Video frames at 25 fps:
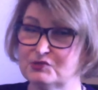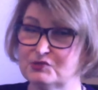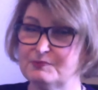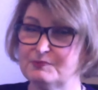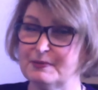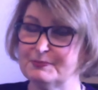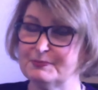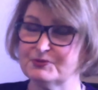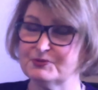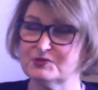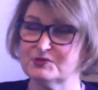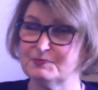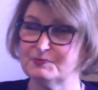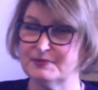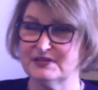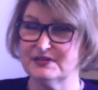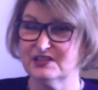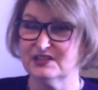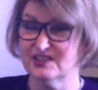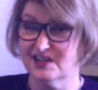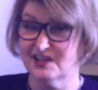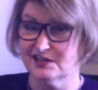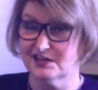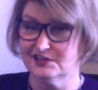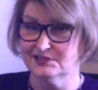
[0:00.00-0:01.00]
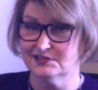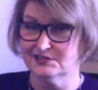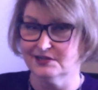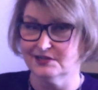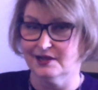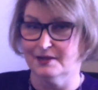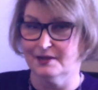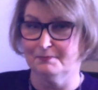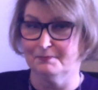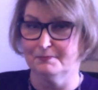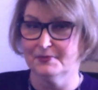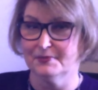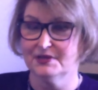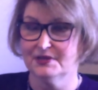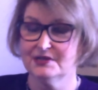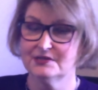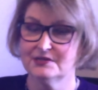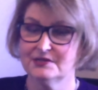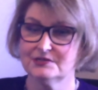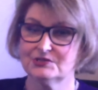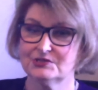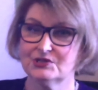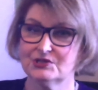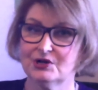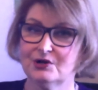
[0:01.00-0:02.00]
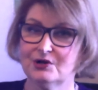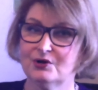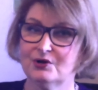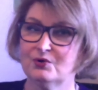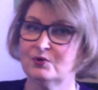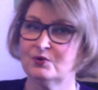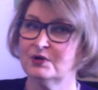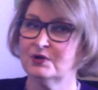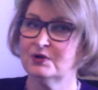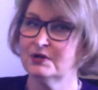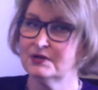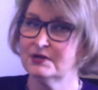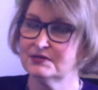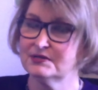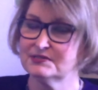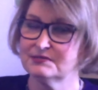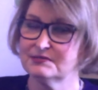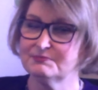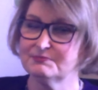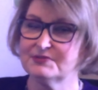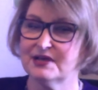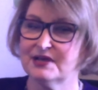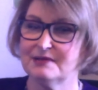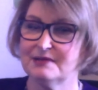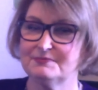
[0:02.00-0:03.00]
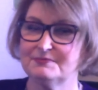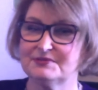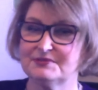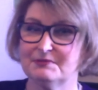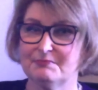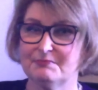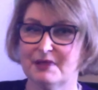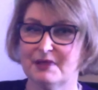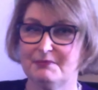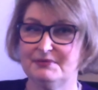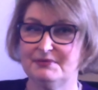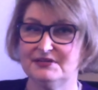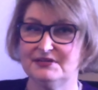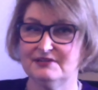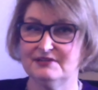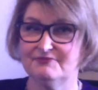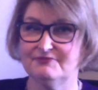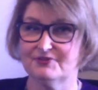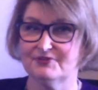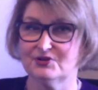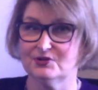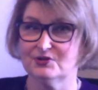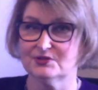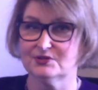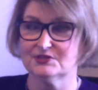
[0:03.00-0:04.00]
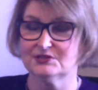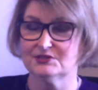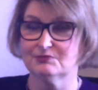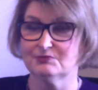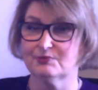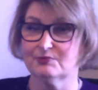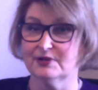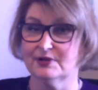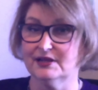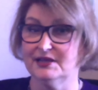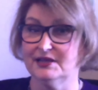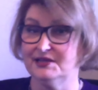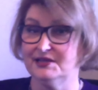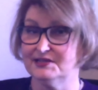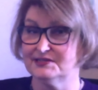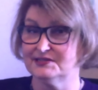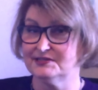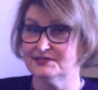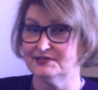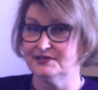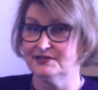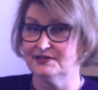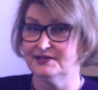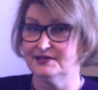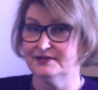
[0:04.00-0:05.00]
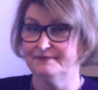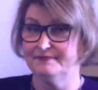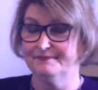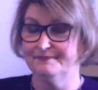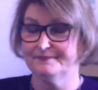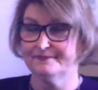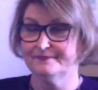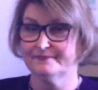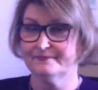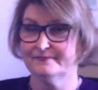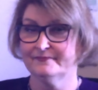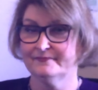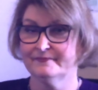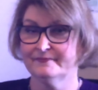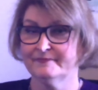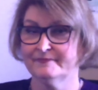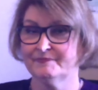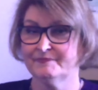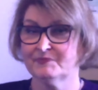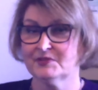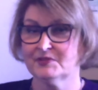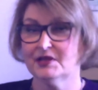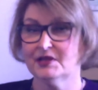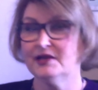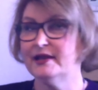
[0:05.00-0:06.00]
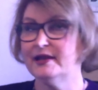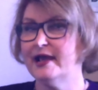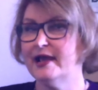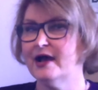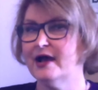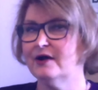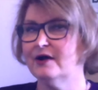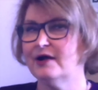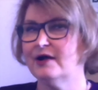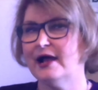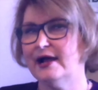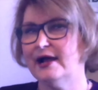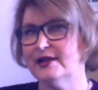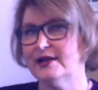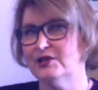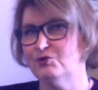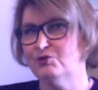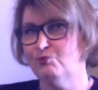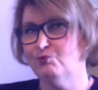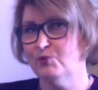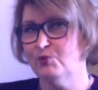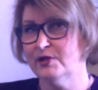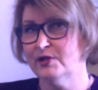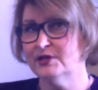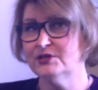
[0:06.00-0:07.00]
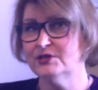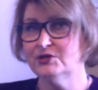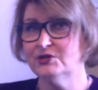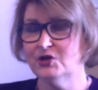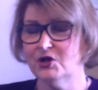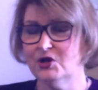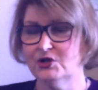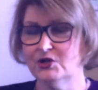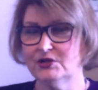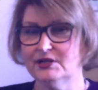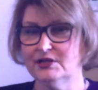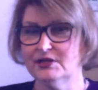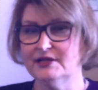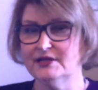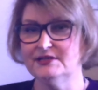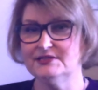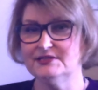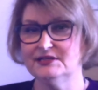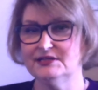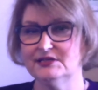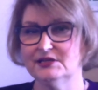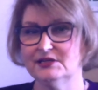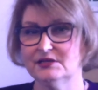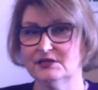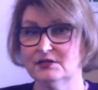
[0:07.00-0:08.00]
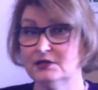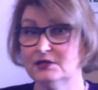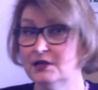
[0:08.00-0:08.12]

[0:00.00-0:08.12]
people spend a lot of time. So sometimes it may be difficult to really get seen. Now, how do you win on LinkedIn?